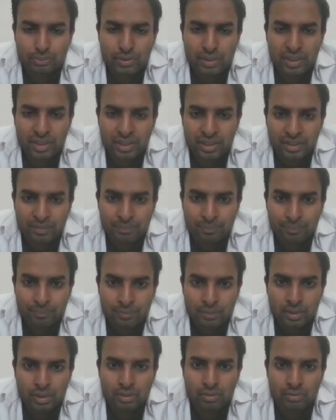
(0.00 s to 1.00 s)
by
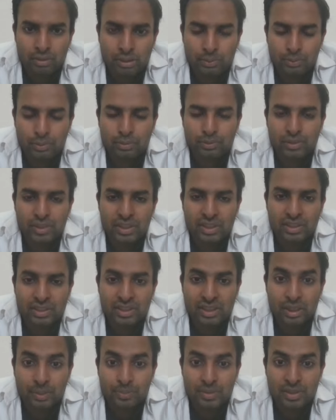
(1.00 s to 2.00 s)
removing
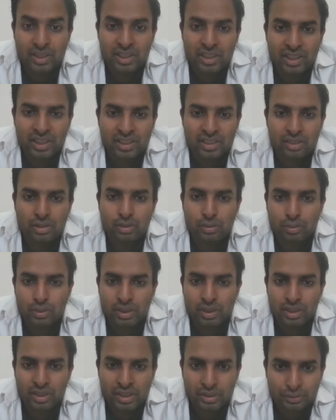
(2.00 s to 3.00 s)
subsidies
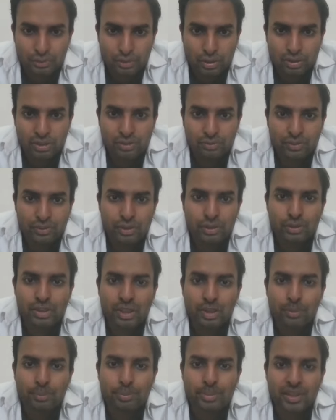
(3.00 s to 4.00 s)
towards fossil fuel
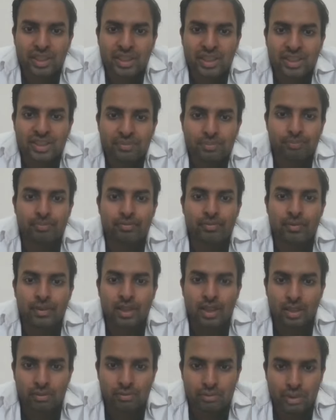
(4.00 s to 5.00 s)
companies,
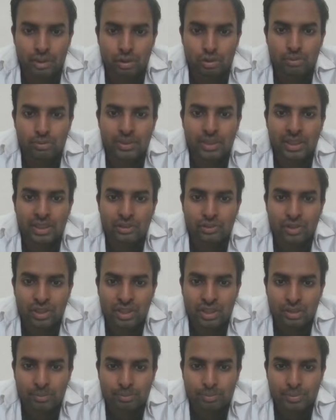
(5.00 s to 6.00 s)
renewable energy
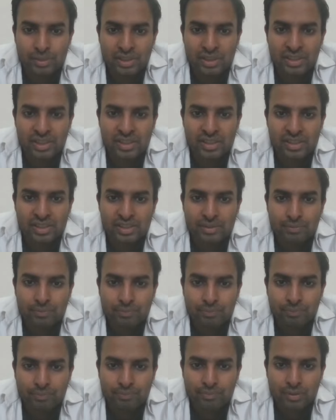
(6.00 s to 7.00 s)
companies,
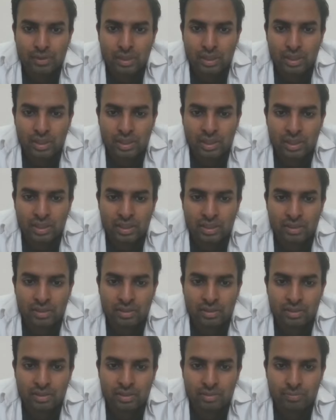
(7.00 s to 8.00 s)

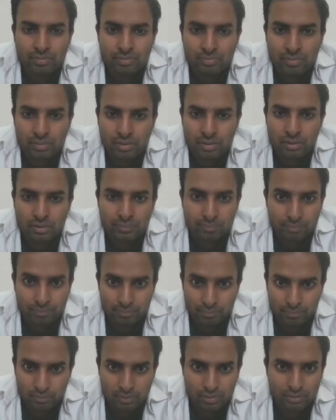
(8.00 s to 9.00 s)
and
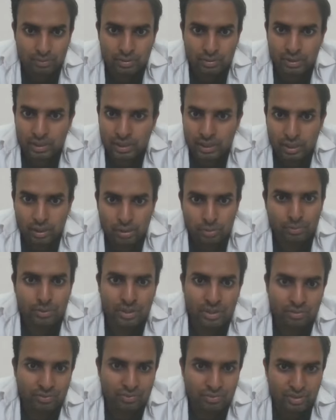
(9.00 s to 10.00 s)
allow
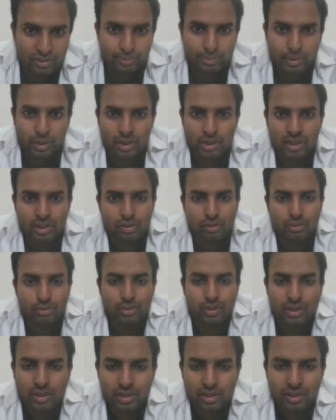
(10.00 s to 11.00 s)
the free market to work,